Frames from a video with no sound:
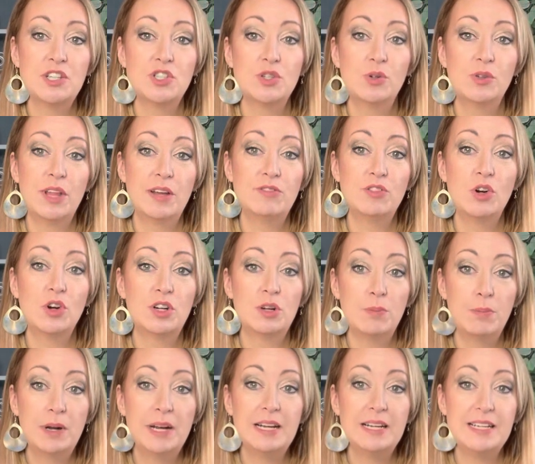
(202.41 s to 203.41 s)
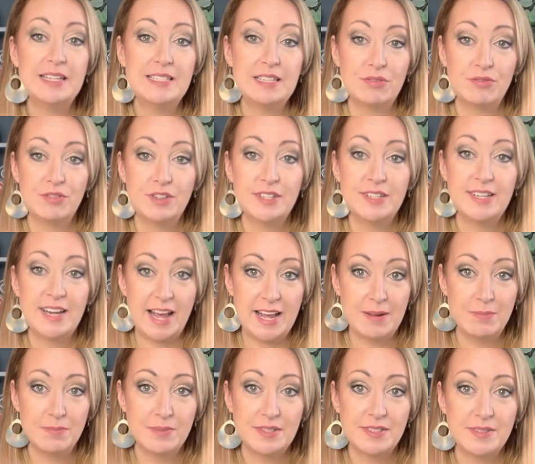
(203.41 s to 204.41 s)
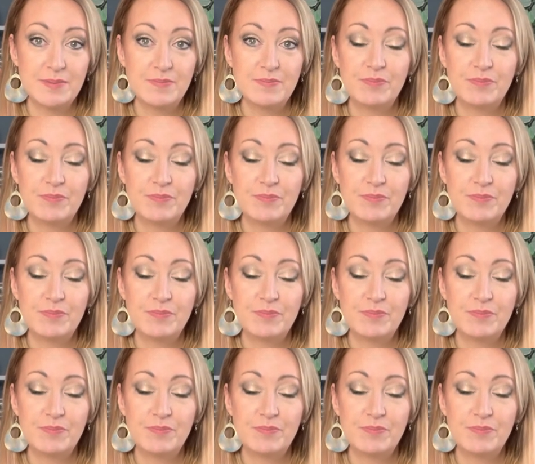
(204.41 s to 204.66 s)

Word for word: sure they've got completely different names.